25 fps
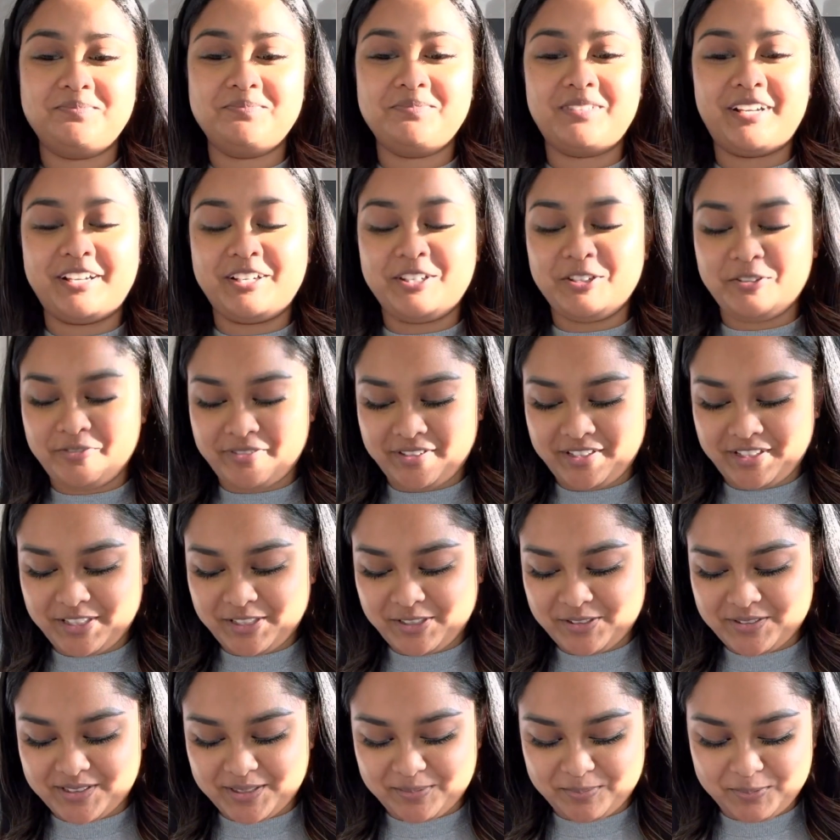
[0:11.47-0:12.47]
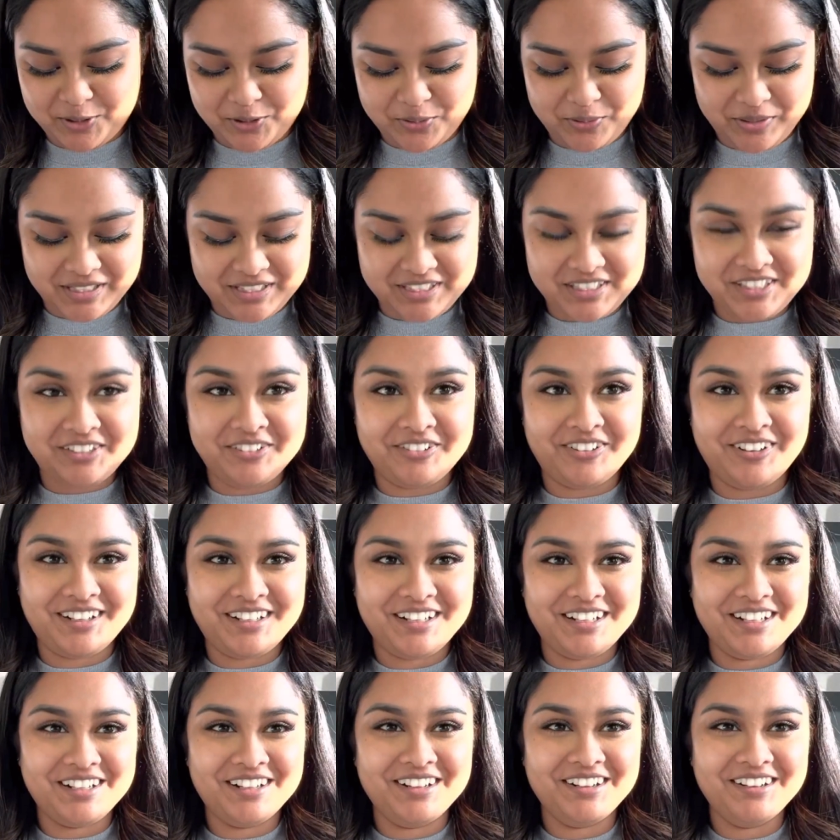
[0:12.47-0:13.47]
could really use some sweet tea right
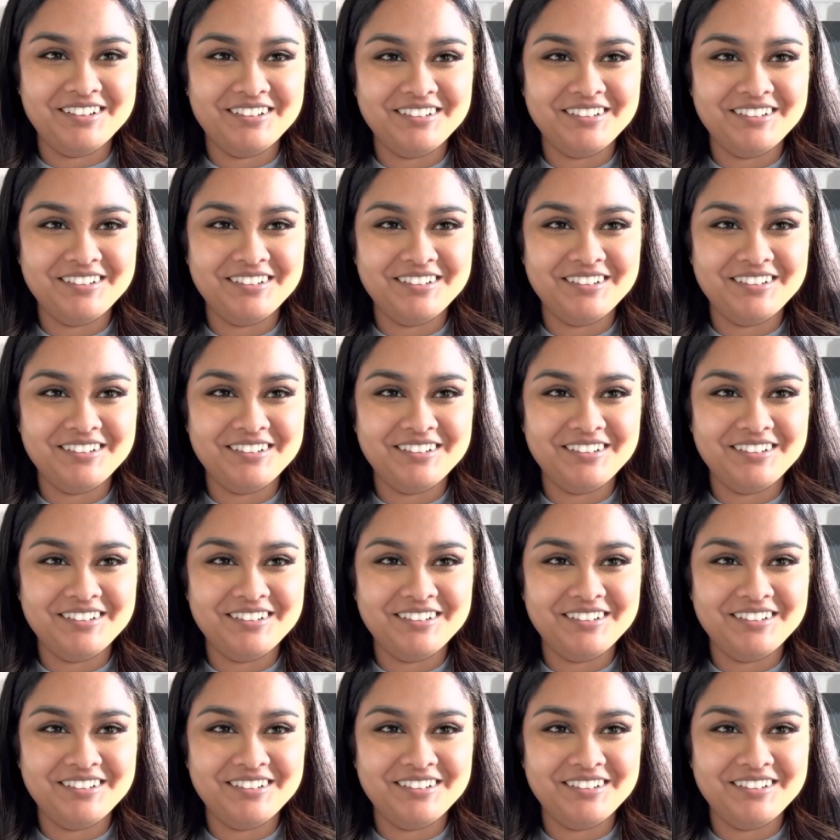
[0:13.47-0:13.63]
now.